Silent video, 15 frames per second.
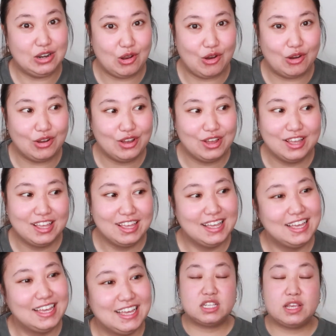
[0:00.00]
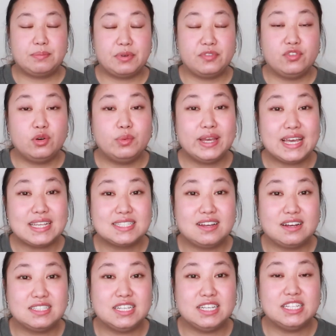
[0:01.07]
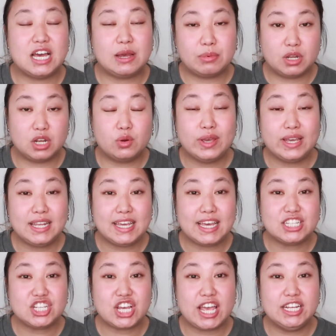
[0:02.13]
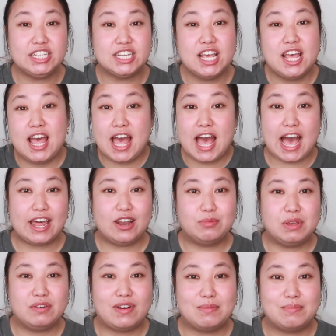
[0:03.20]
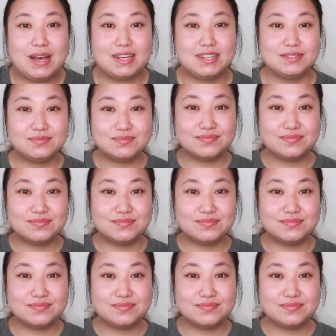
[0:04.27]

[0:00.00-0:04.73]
long. So before we get started, I'm going to quickly get changed and I'll be right back.